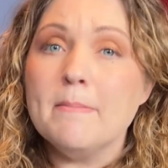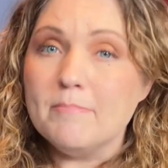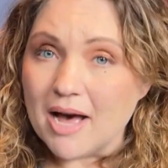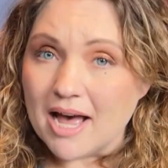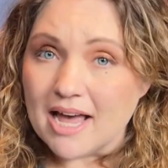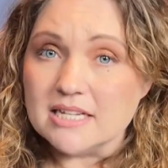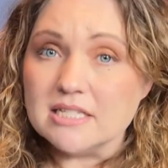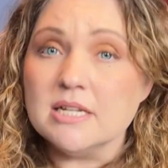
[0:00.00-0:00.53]

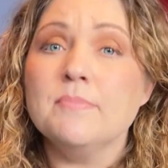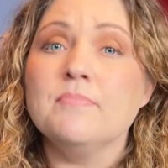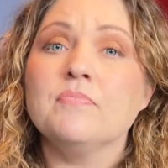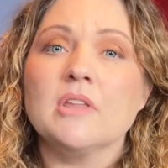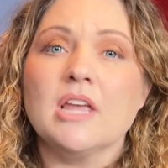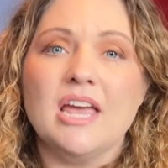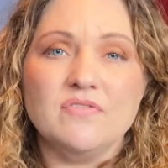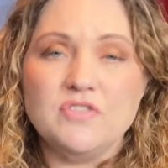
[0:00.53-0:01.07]
But
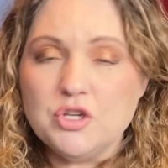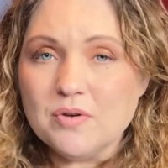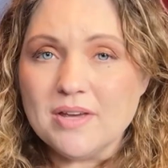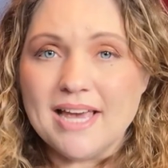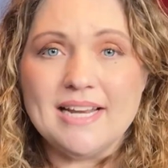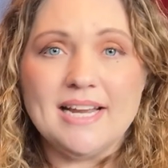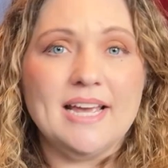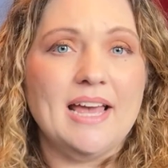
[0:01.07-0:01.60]
if you
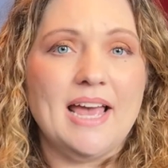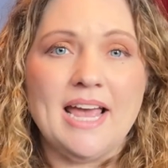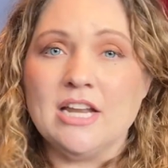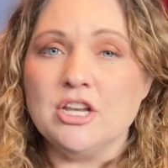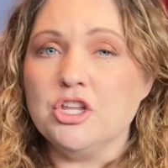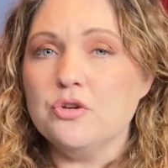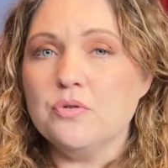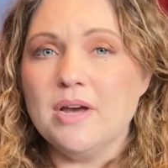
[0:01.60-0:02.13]
get it
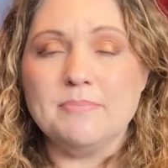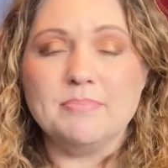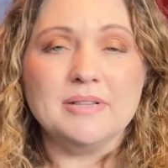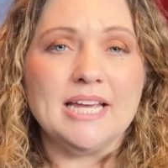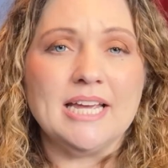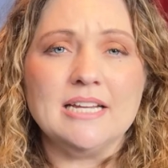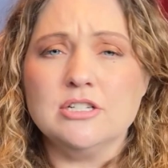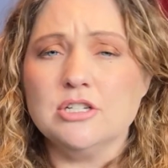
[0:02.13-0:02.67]
and you had
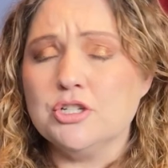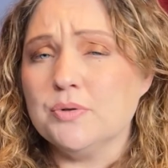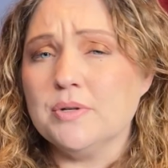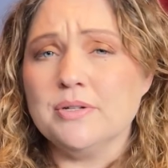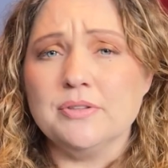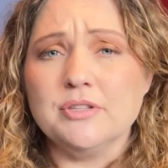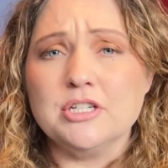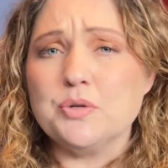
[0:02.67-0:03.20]
planned to do it
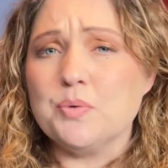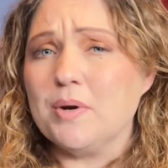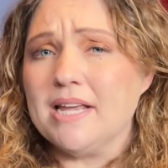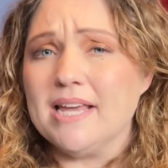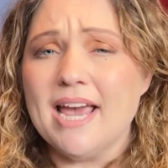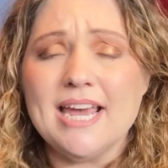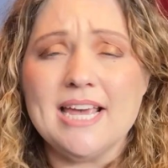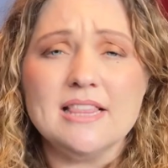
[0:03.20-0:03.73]
on the
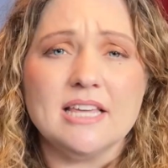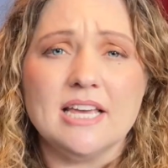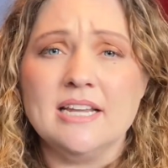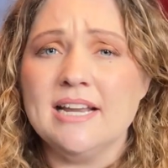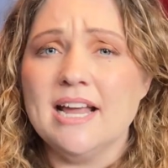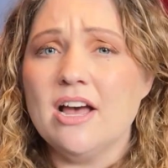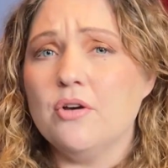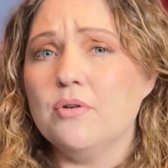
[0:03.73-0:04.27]
28th
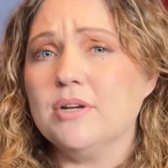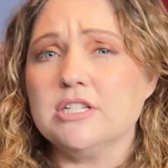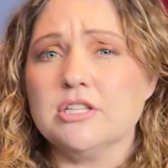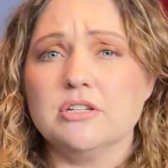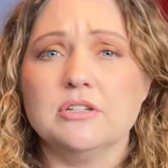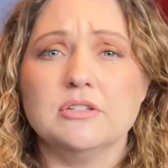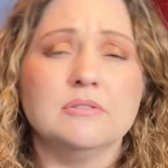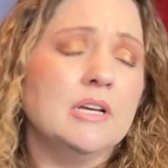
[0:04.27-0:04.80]
and now it's
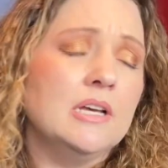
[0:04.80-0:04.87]
the